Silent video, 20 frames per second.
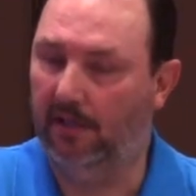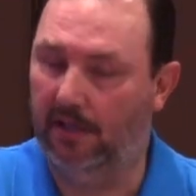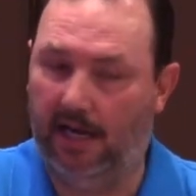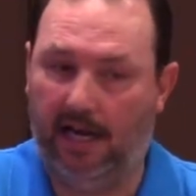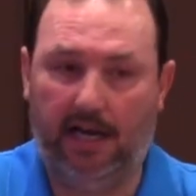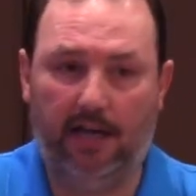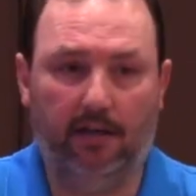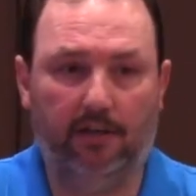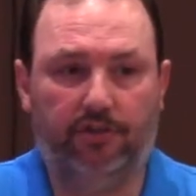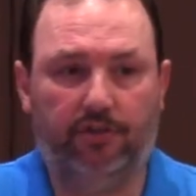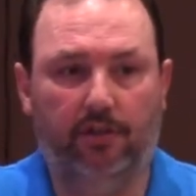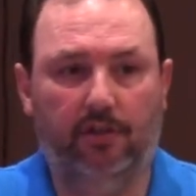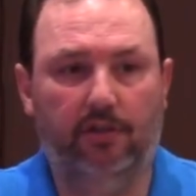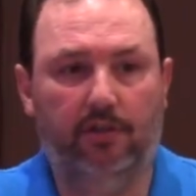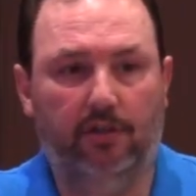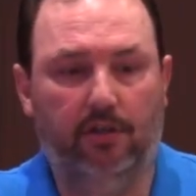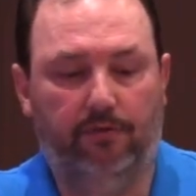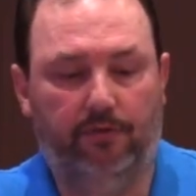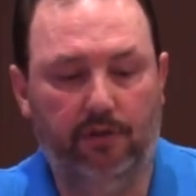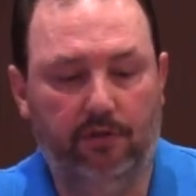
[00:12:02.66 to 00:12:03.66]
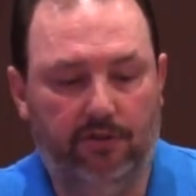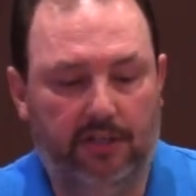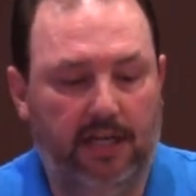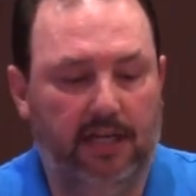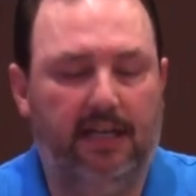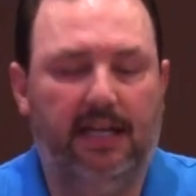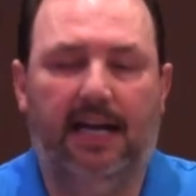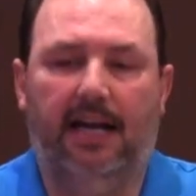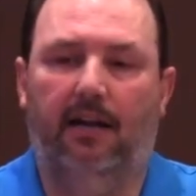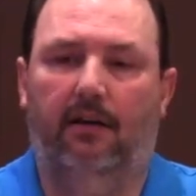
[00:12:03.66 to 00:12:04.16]
Now, I'll assure you, if you
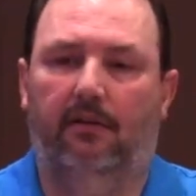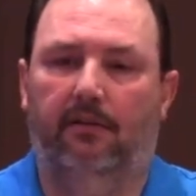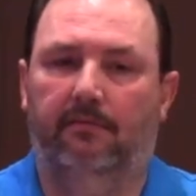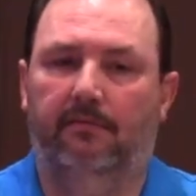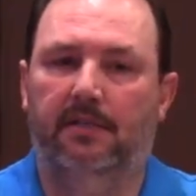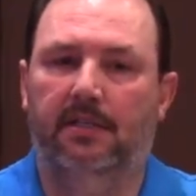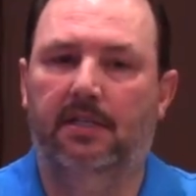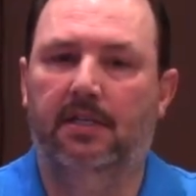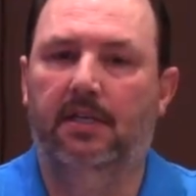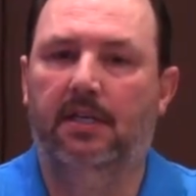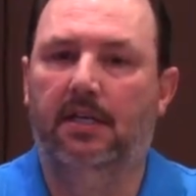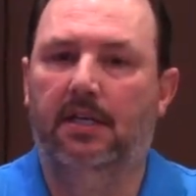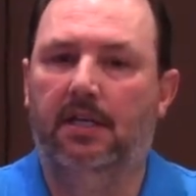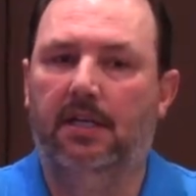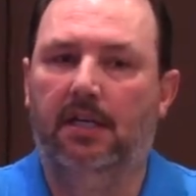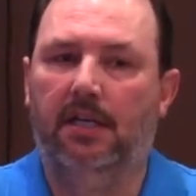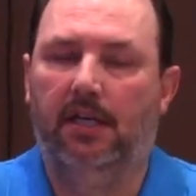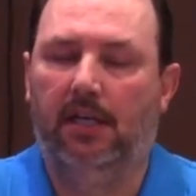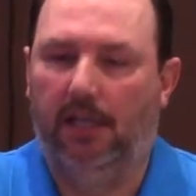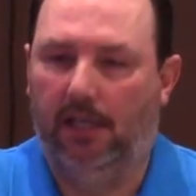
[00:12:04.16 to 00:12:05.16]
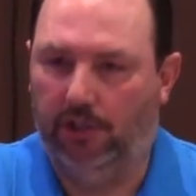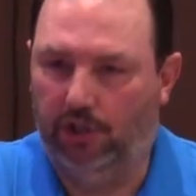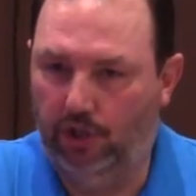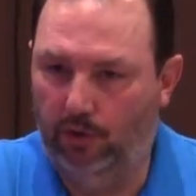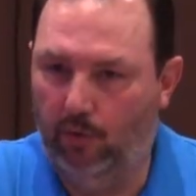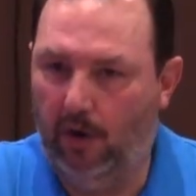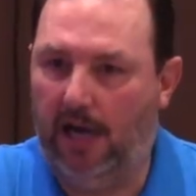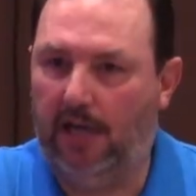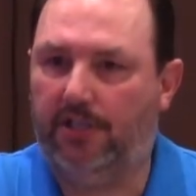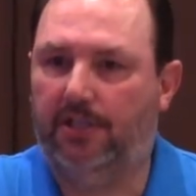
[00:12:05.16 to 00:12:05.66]
sit down and
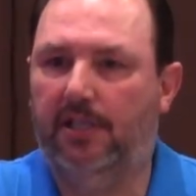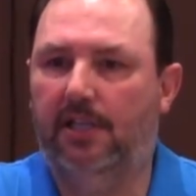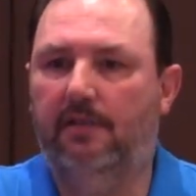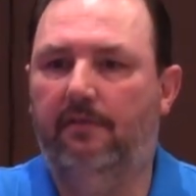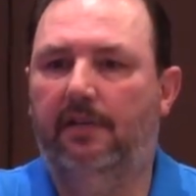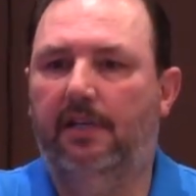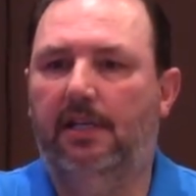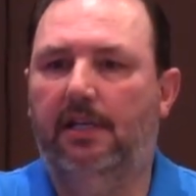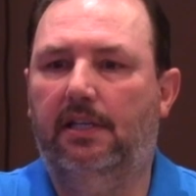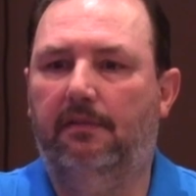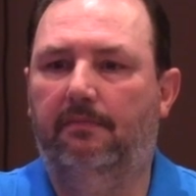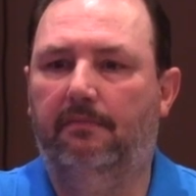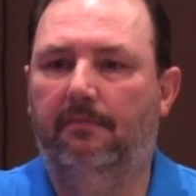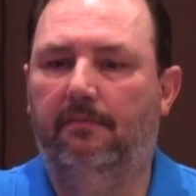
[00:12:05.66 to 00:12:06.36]
you watch TV